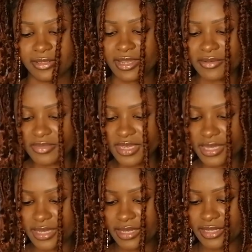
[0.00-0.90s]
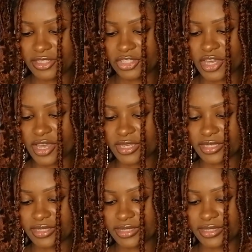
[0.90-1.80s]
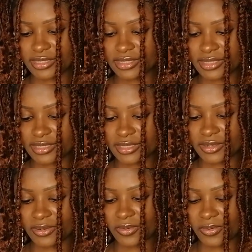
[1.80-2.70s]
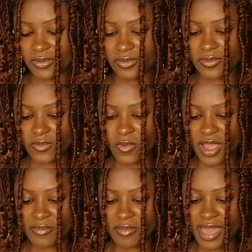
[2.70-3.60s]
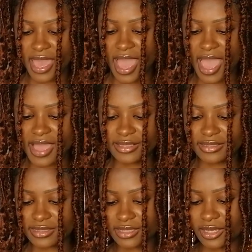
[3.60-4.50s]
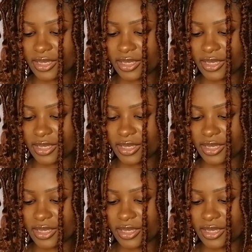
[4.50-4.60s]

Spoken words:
let me just wipe my hands